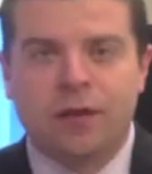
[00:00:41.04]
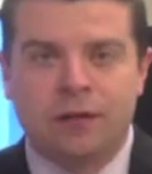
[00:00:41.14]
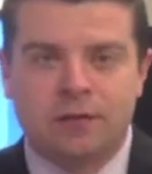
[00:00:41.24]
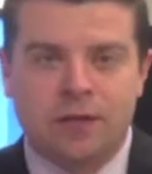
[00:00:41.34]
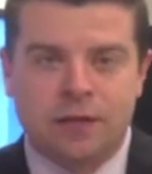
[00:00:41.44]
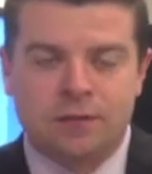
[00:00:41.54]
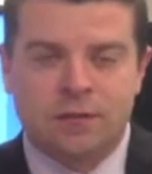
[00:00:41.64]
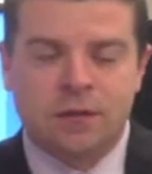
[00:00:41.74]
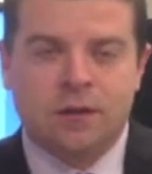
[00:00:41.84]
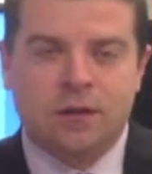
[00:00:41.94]
rounds
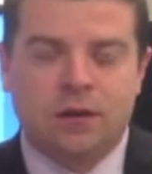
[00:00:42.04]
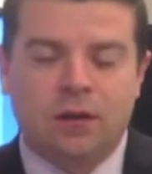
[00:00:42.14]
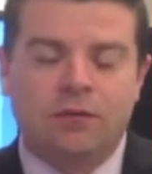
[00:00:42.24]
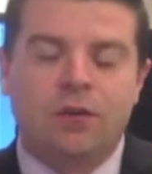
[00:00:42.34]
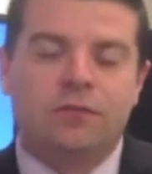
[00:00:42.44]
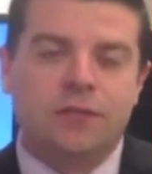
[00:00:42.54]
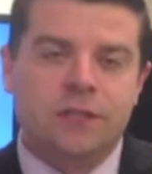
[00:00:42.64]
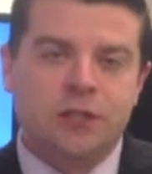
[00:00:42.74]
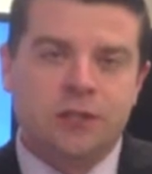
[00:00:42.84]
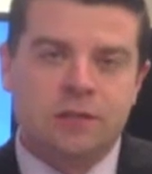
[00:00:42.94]
has all of our
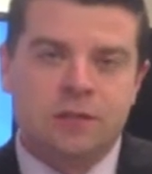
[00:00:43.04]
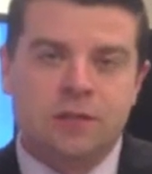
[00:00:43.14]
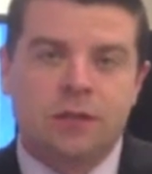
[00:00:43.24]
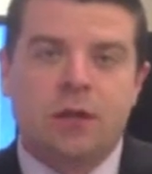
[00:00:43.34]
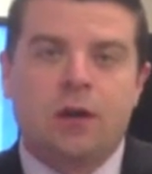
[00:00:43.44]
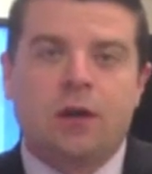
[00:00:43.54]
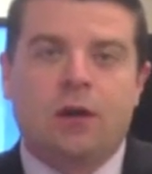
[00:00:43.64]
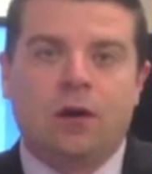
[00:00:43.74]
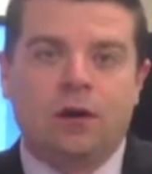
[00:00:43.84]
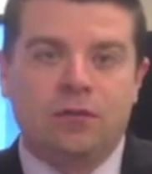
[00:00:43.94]
physicians,
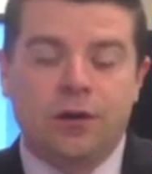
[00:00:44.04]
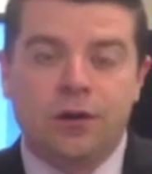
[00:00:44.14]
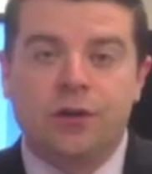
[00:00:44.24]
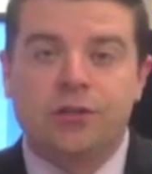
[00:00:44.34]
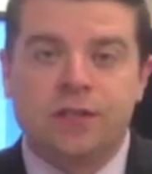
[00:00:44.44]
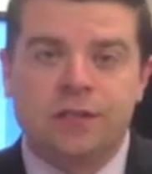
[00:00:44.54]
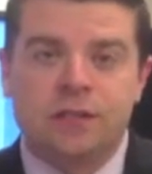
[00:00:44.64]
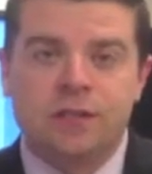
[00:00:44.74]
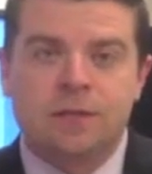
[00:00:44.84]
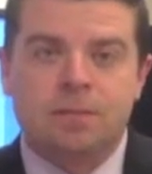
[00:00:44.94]
all of our
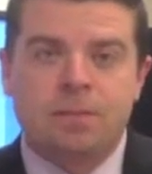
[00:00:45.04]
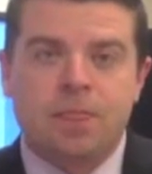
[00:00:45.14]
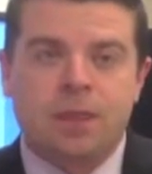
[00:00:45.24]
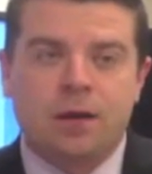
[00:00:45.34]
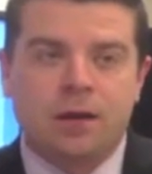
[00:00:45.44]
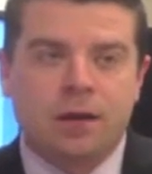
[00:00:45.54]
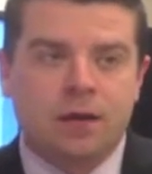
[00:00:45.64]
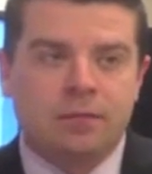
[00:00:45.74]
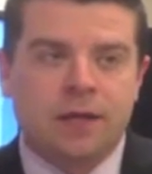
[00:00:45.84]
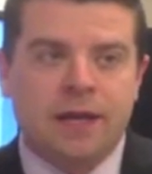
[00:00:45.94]
nurses,
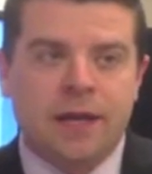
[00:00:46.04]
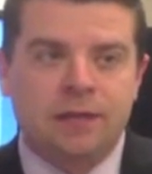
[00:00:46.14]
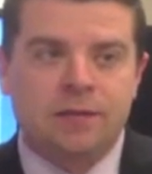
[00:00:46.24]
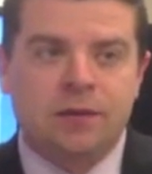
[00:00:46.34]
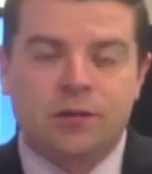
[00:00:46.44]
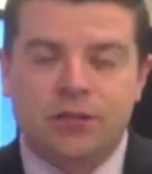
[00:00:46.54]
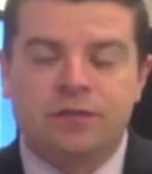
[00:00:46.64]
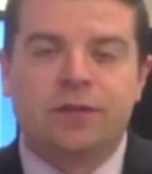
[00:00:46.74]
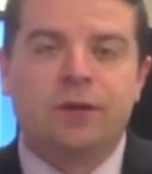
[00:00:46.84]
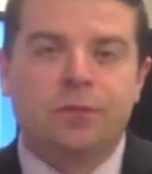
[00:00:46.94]
it has our
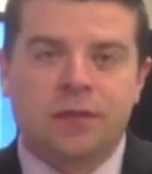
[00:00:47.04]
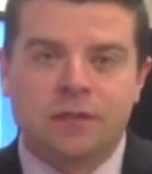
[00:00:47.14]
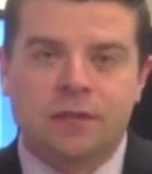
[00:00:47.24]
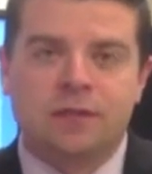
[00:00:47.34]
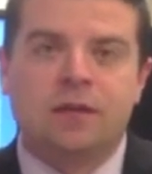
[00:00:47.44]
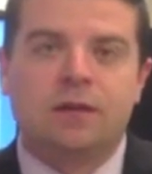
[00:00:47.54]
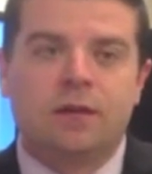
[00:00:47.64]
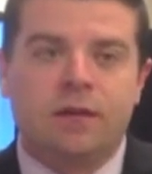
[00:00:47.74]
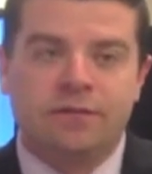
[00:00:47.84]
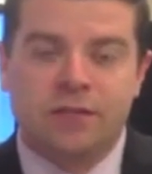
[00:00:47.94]
chief therapists,
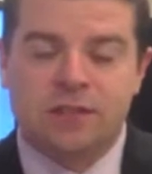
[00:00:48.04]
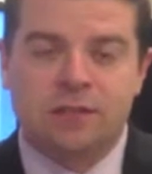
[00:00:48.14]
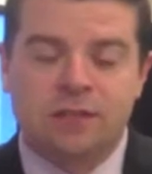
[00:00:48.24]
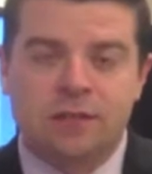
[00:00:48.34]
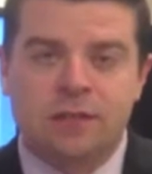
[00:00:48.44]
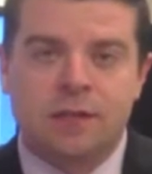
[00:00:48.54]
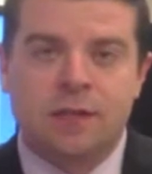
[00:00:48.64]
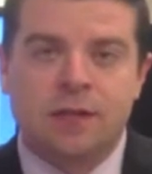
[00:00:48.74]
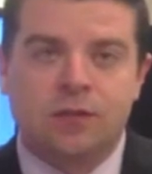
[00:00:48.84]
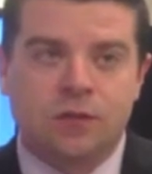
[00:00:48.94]
our physicists,
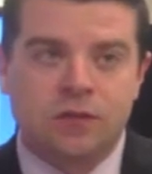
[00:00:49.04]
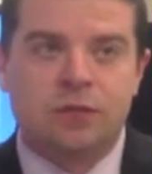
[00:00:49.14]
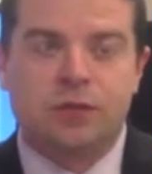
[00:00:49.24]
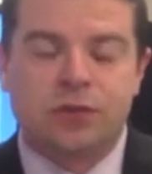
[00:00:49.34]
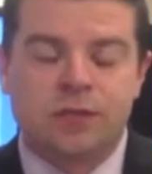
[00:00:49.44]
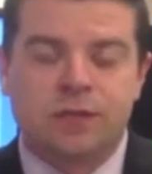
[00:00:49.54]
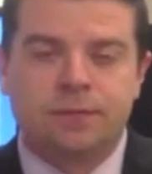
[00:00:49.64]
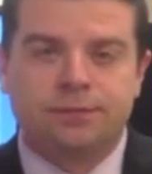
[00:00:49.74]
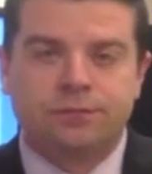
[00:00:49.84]
dosimetrists,